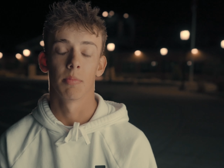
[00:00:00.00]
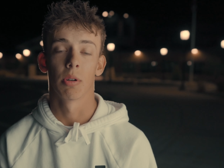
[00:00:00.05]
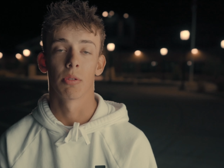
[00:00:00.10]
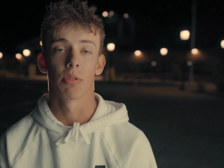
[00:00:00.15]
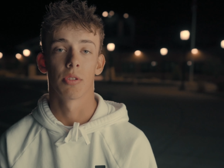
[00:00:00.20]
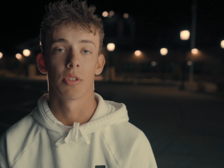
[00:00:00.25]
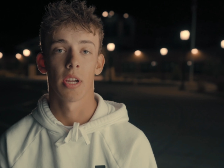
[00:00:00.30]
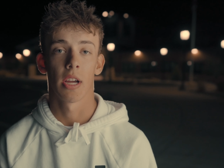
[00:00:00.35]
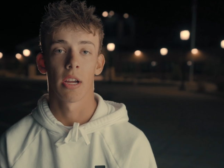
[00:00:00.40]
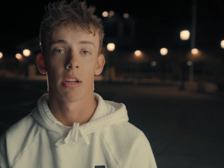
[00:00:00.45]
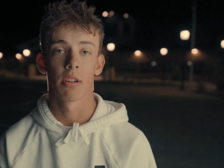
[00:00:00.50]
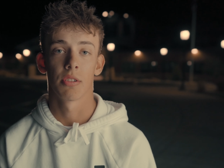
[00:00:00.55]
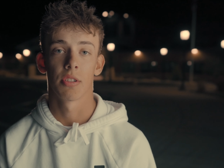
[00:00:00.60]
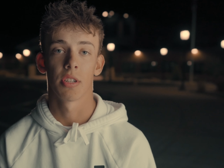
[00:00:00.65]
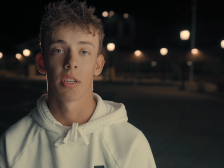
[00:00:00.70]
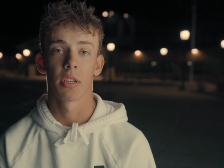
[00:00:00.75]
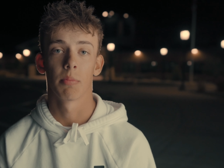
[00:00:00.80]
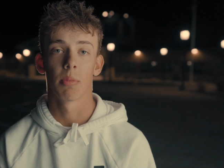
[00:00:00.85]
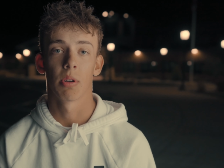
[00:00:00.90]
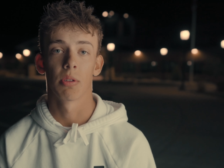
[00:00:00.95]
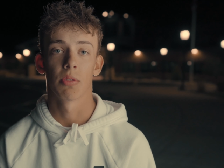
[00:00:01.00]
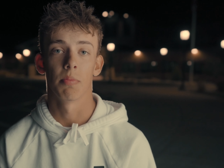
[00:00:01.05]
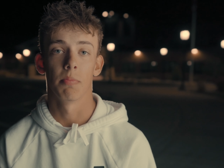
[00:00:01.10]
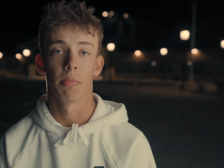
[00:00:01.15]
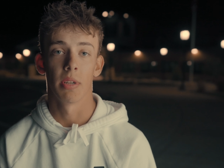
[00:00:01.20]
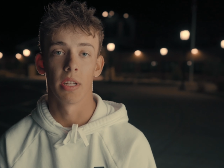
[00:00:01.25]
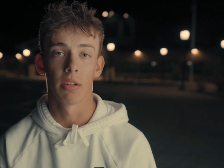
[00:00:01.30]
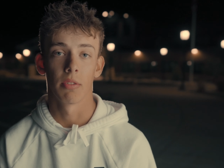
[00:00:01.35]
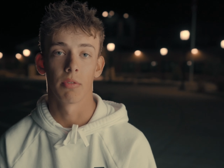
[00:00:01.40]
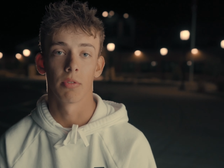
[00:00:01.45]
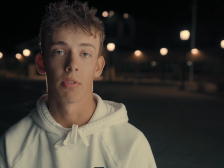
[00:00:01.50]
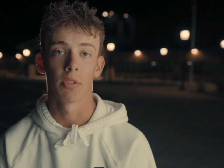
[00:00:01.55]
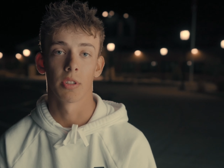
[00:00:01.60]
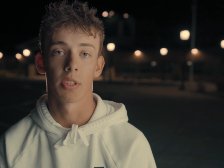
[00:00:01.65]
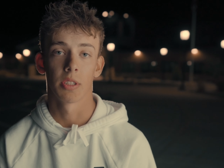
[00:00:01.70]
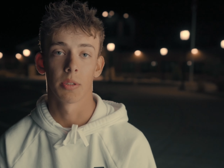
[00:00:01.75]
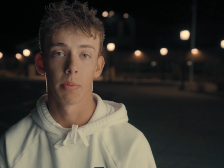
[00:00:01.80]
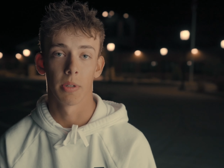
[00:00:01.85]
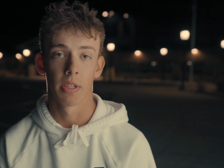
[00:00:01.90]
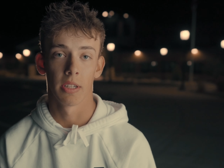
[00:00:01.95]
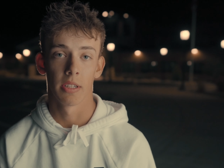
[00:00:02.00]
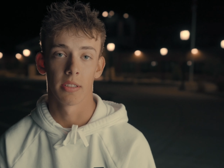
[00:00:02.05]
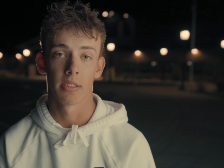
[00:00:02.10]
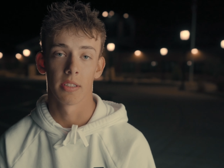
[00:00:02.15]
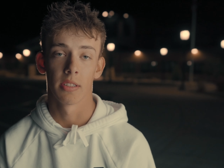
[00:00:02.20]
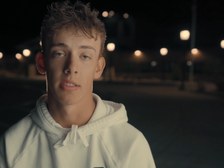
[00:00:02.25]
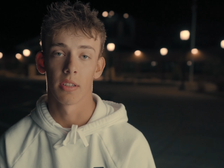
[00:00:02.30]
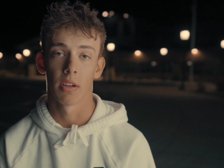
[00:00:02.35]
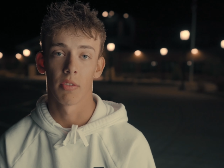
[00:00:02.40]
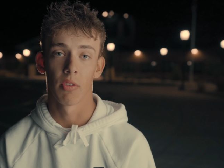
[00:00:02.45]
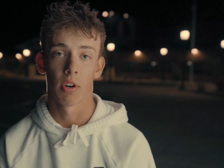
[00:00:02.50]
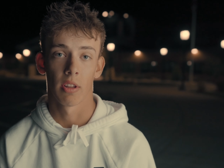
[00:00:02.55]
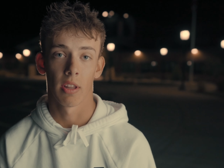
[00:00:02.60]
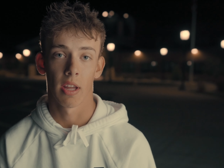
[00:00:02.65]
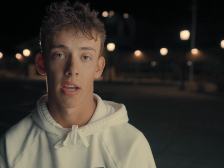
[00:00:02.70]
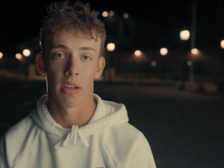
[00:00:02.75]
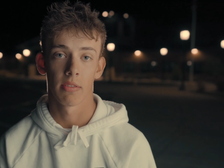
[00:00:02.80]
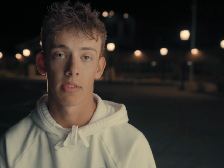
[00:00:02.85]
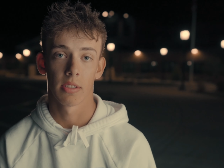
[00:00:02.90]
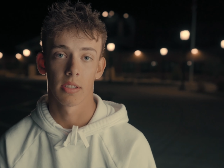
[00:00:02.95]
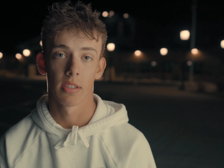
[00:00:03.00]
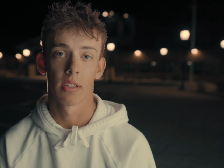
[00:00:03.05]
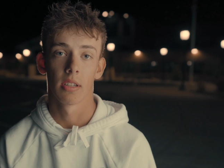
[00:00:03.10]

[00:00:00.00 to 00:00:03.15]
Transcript: most challenging, and most meaningful experiences of our lives.